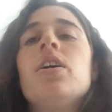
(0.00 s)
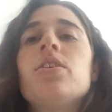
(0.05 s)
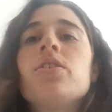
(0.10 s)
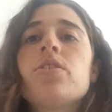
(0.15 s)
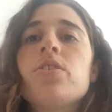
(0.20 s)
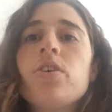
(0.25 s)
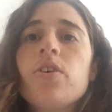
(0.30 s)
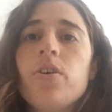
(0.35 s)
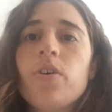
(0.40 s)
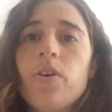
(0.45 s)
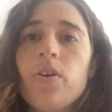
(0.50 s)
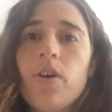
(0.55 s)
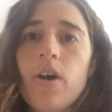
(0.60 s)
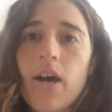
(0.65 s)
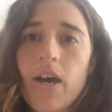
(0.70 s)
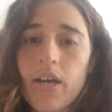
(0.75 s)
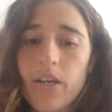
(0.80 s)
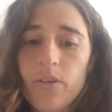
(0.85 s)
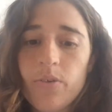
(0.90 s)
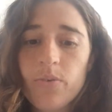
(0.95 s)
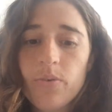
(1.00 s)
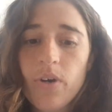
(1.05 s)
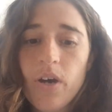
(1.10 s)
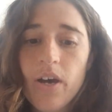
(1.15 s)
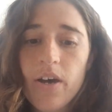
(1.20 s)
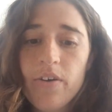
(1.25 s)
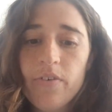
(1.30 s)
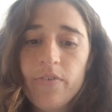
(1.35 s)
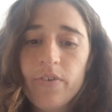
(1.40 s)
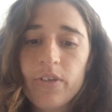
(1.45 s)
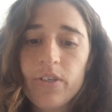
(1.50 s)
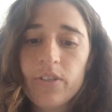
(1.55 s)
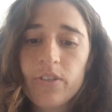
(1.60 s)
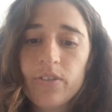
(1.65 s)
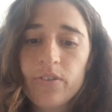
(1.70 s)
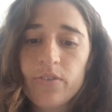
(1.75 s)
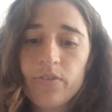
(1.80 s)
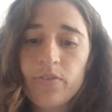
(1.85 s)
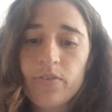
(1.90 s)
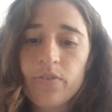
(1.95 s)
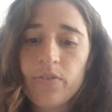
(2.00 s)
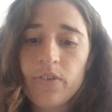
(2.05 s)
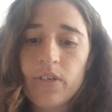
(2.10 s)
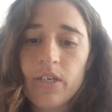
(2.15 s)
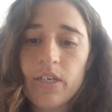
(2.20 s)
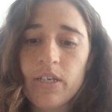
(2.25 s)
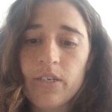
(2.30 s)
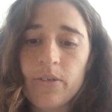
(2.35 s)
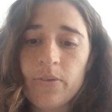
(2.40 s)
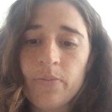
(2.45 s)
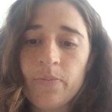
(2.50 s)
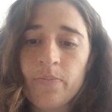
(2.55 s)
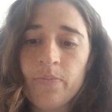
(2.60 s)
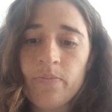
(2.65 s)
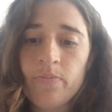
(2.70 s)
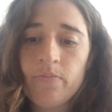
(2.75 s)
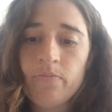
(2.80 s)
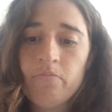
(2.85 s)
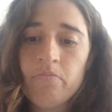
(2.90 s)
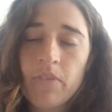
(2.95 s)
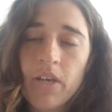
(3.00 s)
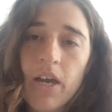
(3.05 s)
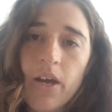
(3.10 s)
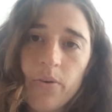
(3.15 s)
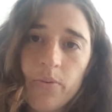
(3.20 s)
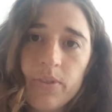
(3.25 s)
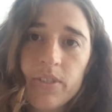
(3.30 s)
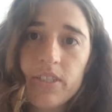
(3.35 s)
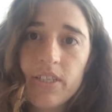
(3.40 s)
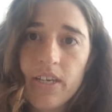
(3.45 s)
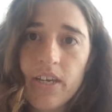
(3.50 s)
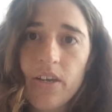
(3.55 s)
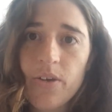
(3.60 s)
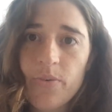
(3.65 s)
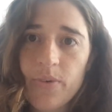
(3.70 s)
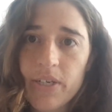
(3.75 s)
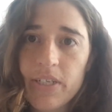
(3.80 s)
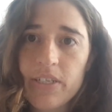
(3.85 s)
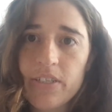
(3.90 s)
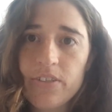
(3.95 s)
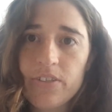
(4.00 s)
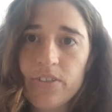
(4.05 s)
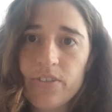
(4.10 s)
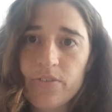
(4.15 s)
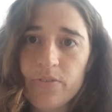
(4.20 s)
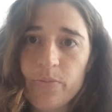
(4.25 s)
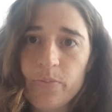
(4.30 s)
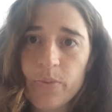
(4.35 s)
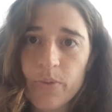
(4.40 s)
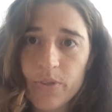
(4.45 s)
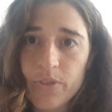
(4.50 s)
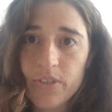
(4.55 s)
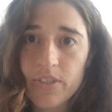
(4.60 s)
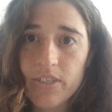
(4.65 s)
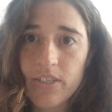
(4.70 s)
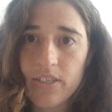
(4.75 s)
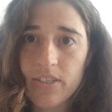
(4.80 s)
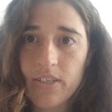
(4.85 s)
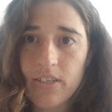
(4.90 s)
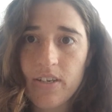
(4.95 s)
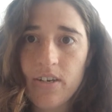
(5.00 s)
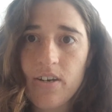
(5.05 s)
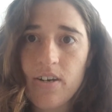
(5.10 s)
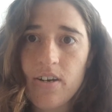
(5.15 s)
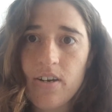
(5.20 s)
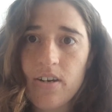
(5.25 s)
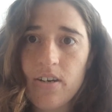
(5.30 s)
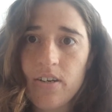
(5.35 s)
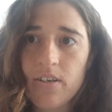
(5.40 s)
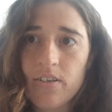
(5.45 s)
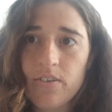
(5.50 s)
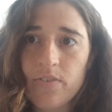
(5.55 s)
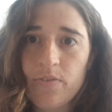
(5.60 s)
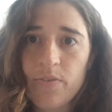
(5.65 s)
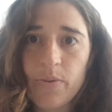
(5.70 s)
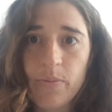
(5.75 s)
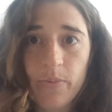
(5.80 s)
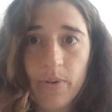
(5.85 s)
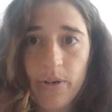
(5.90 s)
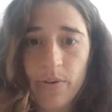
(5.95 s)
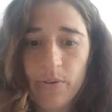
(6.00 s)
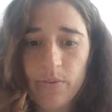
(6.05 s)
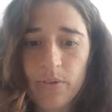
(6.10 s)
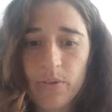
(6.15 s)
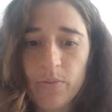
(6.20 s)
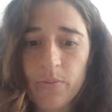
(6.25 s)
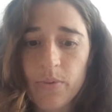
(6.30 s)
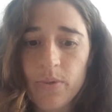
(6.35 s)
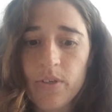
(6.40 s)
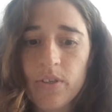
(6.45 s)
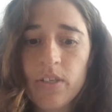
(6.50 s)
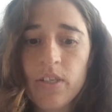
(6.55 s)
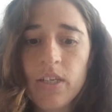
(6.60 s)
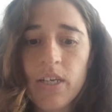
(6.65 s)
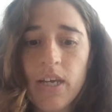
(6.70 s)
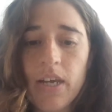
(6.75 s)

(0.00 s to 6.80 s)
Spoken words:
So I do have a lot of, I would say quite a lot of books that are from around the world.